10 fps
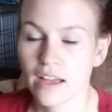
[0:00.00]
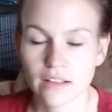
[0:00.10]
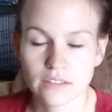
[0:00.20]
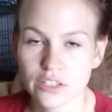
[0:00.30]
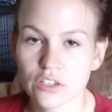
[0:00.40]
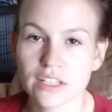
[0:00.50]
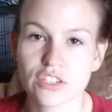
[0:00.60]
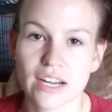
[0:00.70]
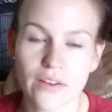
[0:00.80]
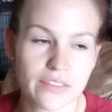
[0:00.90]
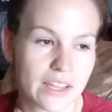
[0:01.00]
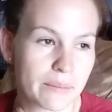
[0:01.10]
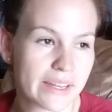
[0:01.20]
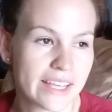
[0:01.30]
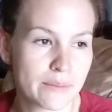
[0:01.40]
Literally tried everything, but
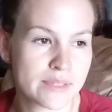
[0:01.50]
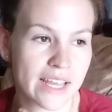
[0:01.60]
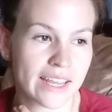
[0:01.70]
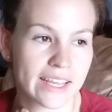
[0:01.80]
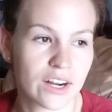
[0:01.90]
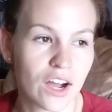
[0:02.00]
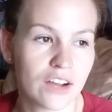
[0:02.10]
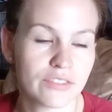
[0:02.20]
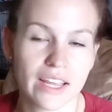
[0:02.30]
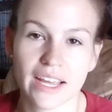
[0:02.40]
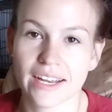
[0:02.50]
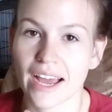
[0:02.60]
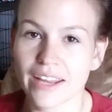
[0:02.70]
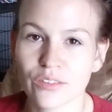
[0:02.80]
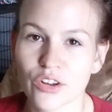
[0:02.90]
he keeps taking it off, and I
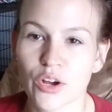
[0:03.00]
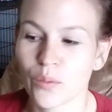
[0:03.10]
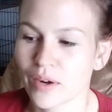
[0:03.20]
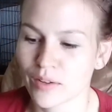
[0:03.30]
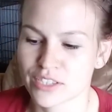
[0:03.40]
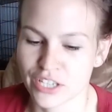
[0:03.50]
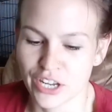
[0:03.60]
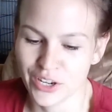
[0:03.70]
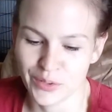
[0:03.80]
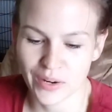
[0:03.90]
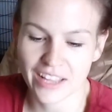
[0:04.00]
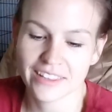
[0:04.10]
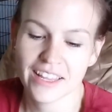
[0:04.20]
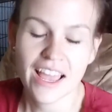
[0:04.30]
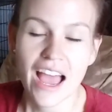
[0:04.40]
don't know what else to do. I,
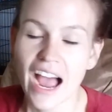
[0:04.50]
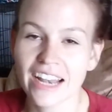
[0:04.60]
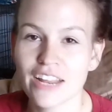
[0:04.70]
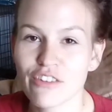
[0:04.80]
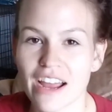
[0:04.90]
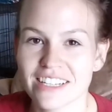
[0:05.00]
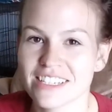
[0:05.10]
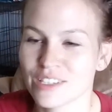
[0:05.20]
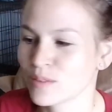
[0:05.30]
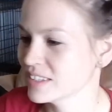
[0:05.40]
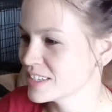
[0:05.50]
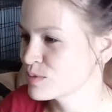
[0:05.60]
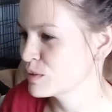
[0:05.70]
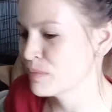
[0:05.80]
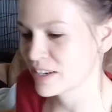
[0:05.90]
I never had to deal with this
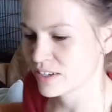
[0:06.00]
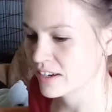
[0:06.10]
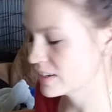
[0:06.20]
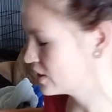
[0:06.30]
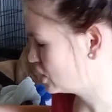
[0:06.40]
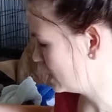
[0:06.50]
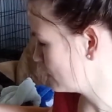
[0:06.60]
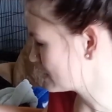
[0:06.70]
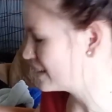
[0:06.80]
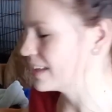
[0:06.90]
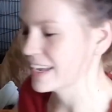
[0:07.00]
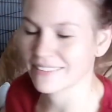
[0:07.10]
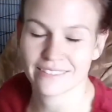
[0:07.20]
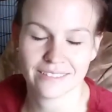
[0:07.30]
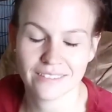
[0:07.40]
with my daughter. She doesn't like
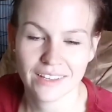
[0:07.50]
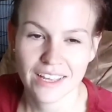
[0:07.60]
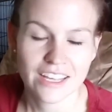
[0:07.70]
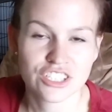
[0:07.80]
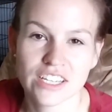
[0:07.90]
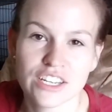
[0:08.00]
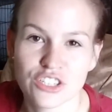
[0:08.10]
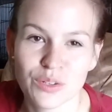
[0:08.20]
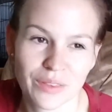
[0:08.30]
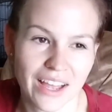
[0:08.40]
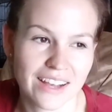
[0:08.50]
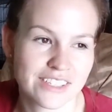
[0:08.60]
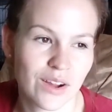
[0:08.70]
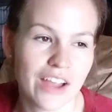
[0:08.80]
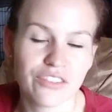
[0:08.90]
she didn't do that. So
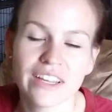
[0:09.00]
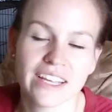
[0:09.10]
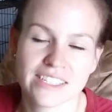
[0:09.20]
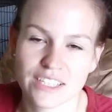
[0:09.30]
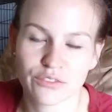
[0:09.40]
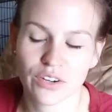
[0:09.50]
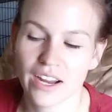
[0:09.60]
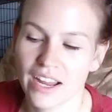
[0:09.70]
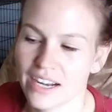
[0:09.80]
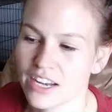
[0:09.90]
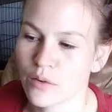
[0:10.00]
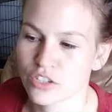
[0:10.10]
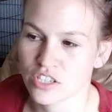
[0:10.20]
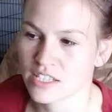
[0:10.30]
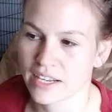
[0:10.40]
every kid's different, and I know it's
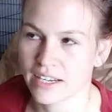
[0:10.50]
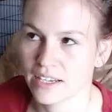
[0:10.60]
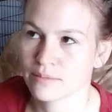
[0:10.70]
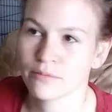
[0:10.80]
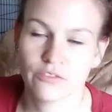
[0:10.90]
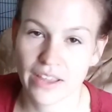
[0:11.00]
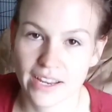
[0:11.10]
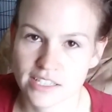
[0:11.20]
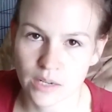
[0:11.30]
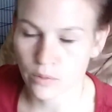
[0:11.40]
just like a phase that we're